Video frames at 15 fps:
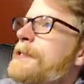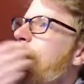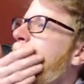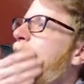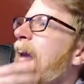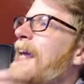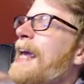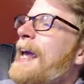
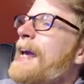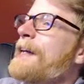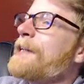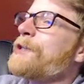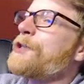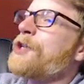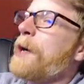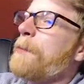I
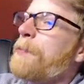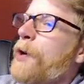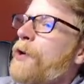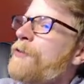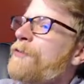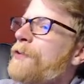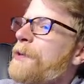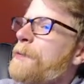can't jump
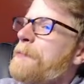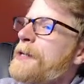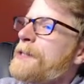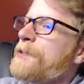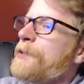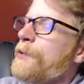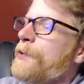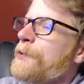over the
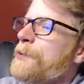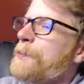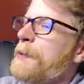missiles